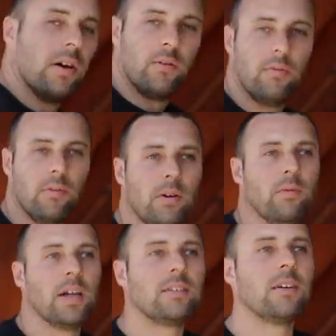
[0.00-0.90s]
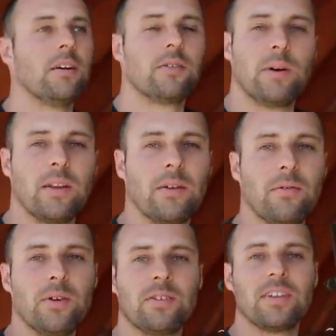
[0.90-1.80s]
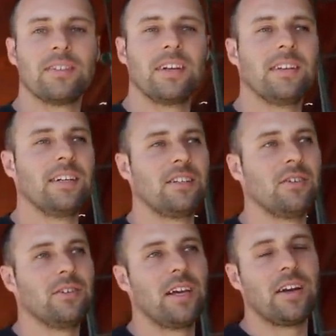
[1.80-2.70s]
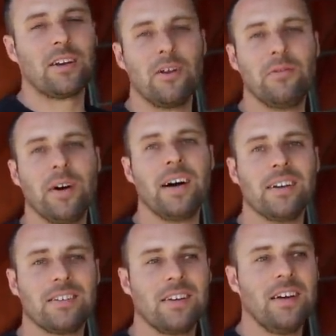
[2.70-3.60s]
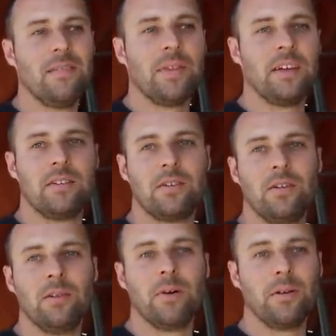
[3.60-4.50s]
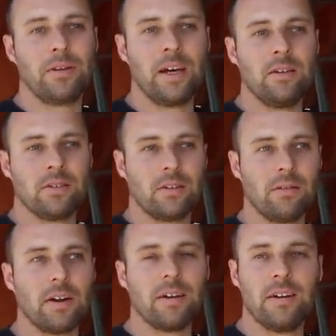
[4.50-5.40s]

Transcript: In race yachts, one of the first things they teach you is how to go fast, is turn the boat without using the rudder.